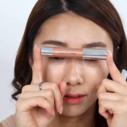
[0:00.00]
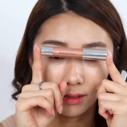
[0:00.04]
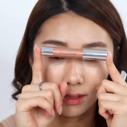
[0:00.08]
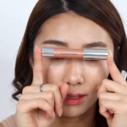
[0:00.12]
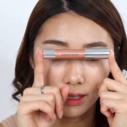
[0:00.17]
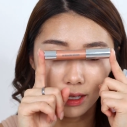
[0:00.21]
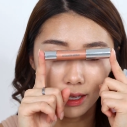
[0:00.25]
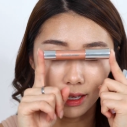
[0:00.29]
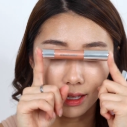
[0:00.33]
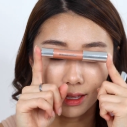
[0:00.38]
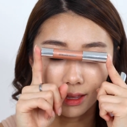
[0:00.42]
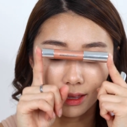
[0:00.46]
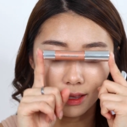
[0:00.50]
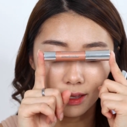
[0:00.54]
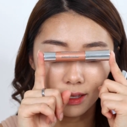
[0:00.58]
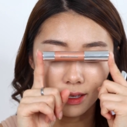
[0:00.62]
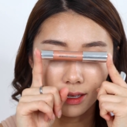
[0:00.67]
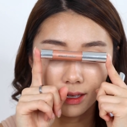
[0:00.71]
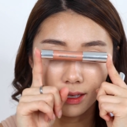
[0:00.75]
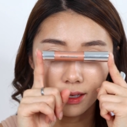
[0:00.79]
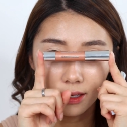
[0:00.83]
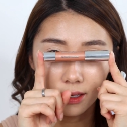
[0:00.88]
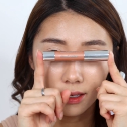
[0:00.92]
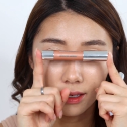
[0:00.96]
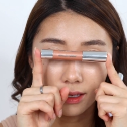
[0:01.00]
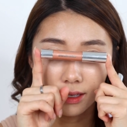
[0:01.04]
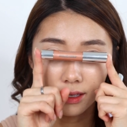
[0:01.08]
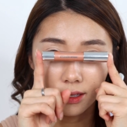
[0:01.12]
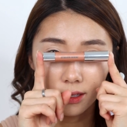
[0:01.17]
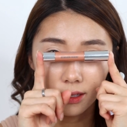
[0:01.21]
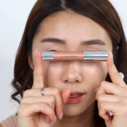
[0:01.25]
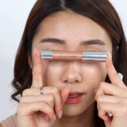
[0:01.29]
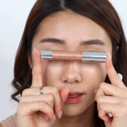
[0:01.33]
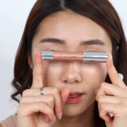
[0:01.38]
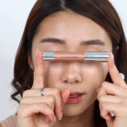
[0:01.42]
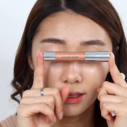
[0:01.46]
Looks like
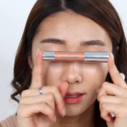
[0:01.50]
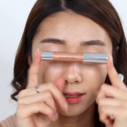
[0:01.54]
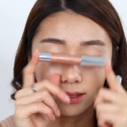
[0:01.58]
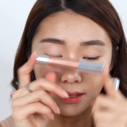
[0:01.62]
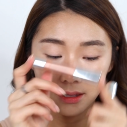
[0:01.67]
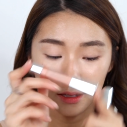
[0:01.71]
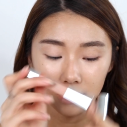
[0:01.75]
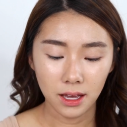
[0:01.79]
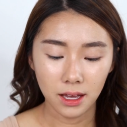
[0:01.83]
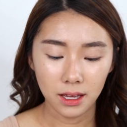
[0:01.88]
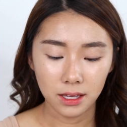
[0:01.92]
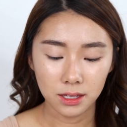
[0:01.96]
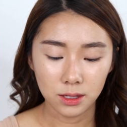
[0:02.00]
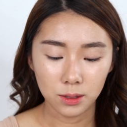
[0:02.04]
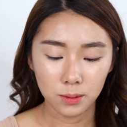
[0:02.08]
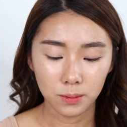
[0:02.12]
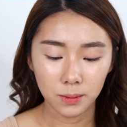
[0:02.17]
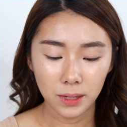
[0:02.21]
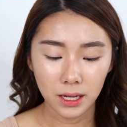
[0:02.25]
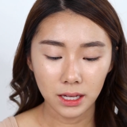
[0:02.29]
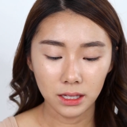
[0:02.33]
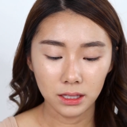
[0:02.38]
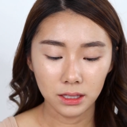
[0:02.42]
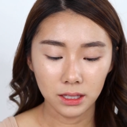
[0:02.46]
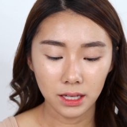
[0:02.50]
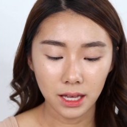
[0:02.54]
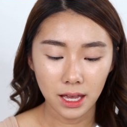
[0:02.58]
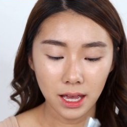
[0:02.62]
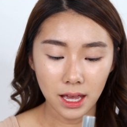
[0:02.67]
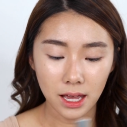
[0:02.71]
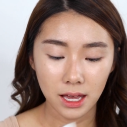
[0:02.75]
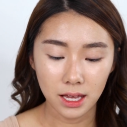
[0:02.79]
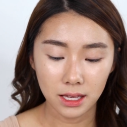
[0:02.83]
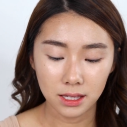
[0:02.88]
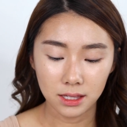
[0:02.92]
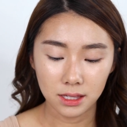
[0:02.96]
this. As well
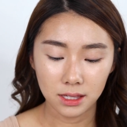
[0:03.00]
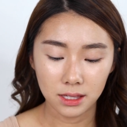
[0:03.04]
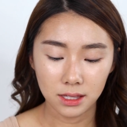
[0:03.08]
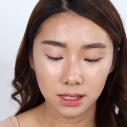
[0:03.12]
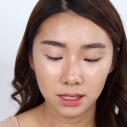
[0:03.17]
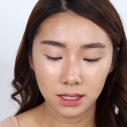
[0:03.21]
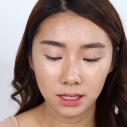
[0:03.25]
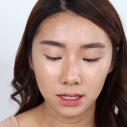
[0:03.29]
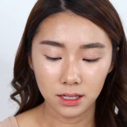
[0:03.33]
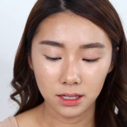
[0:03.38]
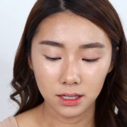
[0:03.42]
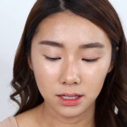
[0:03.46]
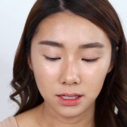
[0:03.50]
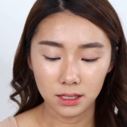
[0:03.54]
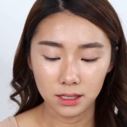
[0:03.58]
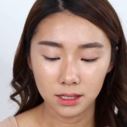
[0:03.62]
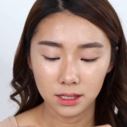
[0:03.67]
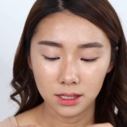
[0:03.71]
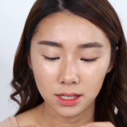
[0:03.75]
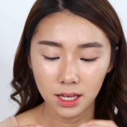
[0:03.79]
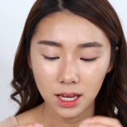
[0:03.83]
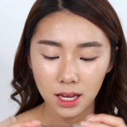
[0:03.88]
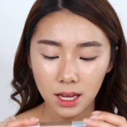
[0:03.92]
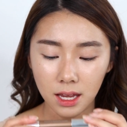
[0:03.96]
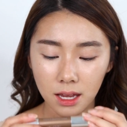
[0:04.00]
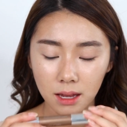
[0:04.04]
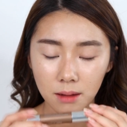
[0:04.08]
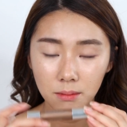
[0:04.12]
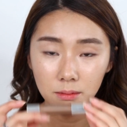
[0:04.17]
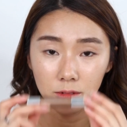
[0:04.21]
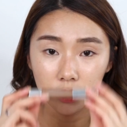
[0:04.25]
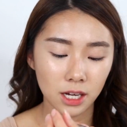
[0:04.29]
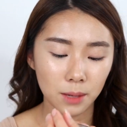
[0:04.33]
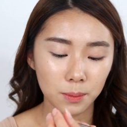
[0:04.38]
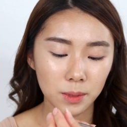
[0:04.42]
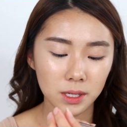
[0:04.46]
as the
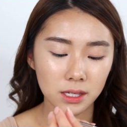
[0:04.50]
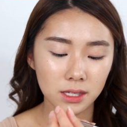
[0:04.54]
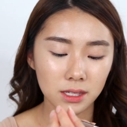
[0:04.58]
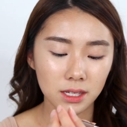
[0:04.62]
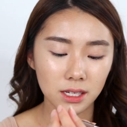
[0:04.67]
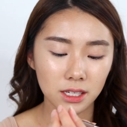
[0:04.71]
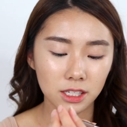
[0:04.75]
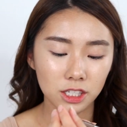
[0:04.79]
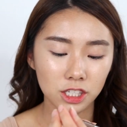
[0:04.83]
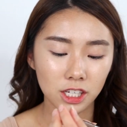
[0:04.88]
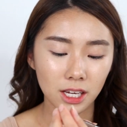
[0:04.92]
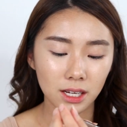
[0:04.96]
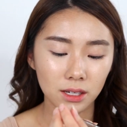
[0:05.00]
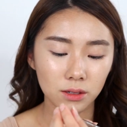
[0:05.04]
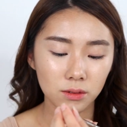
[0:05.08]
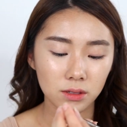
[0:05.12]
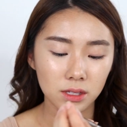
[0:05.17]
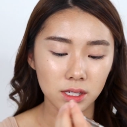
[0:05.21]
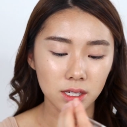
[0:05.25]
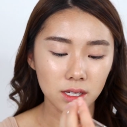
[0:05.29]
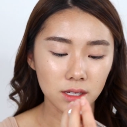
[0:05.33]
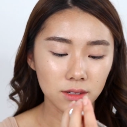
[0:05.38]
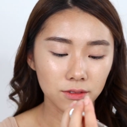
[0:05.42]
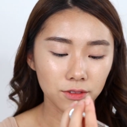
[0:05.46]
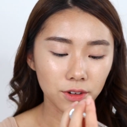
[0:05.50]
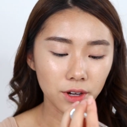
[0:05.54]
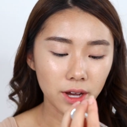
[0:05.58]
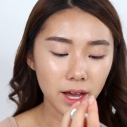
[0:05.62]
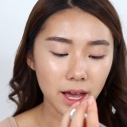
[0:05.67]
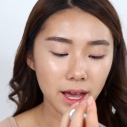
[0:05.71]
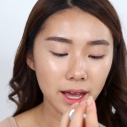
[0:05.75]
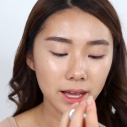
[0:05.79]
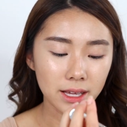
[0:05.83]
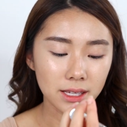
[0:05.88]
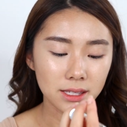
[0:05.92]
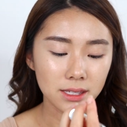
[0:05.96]
same Chubby Stick Shadow Tint for
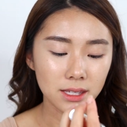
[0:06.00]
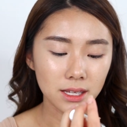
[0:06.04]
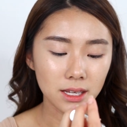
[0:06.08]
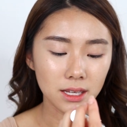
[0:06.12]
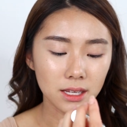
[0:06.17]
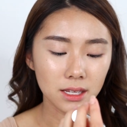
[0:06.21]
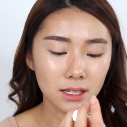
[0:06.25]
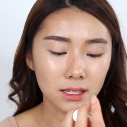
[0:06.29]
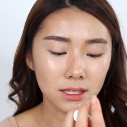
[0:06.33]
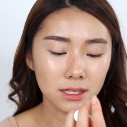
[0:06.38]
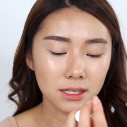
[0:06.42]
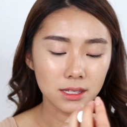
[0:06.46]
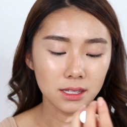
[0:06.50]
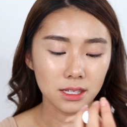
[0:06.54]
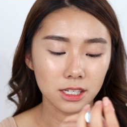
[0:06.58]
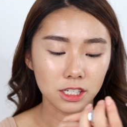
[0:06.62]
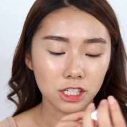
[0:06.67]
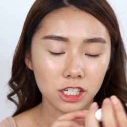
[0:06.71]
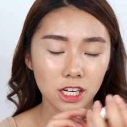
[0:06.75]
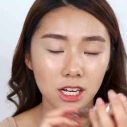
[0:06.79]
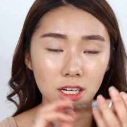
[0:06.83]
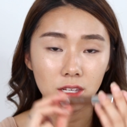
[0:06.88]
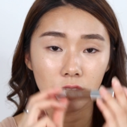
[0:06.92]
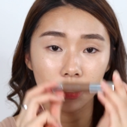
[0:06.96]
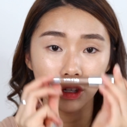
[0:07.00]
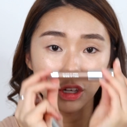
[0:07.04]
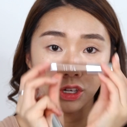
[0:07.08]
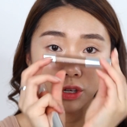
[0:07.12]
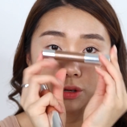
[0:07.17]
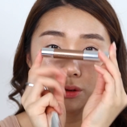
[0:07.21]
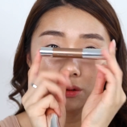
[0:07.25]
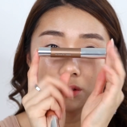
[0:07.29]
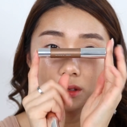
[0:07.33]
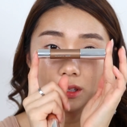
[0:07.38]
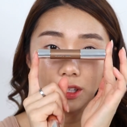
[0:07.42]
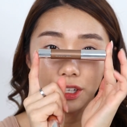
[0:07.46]
Eyes in the shade
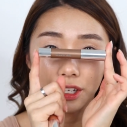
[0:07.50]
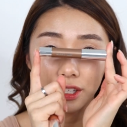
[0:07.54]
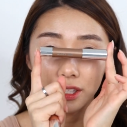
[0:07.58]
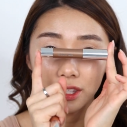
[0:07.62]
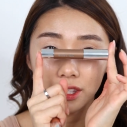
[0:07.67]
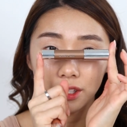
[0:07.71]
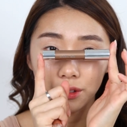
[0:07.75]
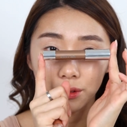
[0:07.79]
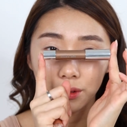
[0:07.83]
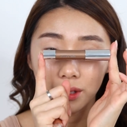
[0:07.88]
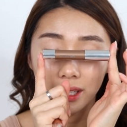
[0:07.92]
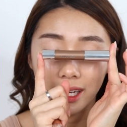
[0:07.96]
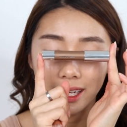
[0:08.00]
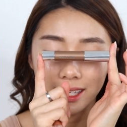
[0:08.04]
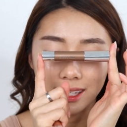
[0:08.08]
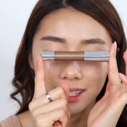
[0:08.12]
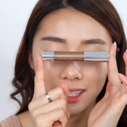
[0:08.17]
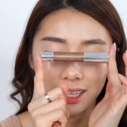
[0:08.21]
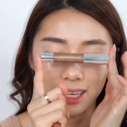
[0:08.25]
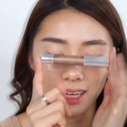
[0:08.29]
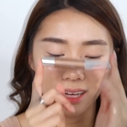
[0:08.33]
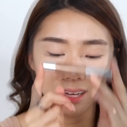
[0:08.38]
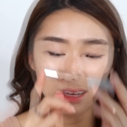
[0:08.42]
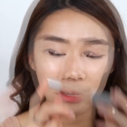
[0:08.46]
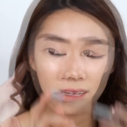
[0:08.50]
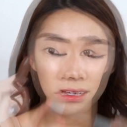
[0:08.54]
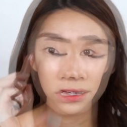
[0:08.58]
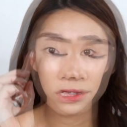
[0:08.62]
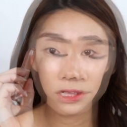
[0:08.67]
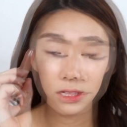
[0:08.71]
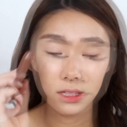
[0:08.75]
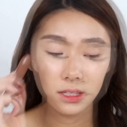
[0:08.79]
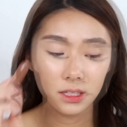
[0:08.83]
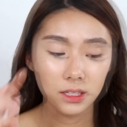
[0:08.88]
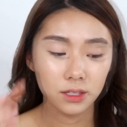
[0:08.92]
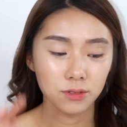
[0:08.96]
2 Lots-O-Latte.
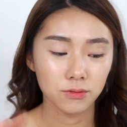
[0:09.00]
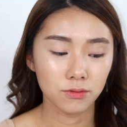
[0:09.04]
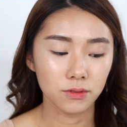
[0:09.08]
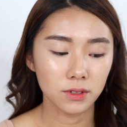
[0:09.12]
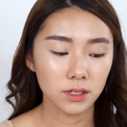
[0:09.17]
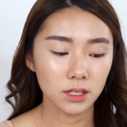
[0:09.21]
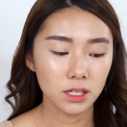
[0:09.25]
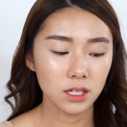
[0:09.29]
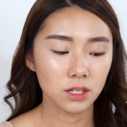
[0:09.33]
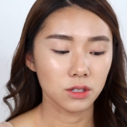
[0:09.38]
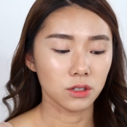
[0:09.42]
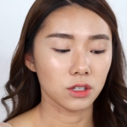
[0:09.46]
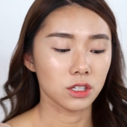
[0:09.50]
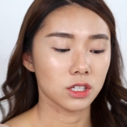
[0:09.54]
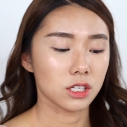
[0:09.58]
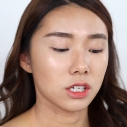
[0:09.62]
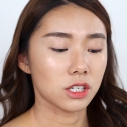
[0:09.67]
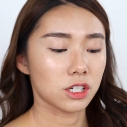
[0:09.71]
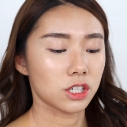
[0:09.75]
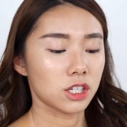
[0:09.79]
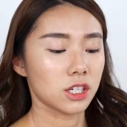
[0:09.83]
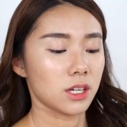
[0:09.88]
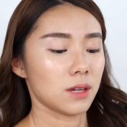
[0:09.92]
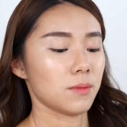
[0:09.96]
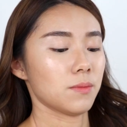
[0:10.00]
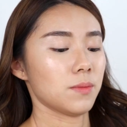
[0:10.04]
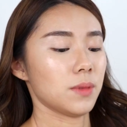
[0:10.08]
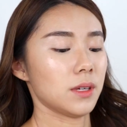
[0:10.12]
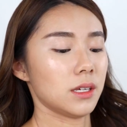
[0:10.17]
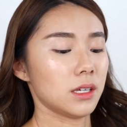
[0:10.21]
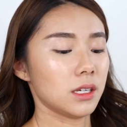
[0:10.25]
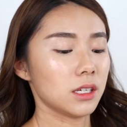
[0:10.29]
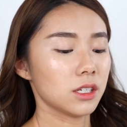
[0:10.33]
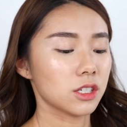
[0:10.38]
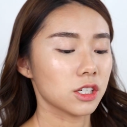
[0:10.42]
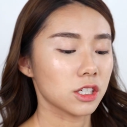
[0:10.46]
Just this really gorgeous
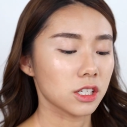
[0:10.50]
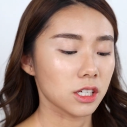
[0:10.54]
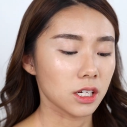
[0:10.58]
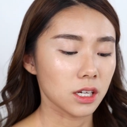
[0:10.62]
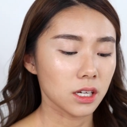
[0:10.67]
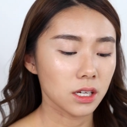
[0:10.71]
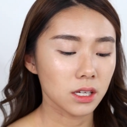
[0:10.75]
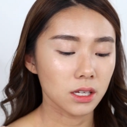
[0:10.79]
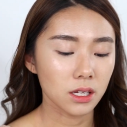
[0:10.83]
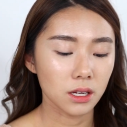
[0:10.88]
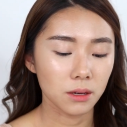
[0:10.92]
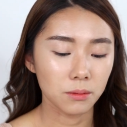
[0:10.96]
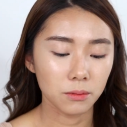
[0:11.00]
champagne shade.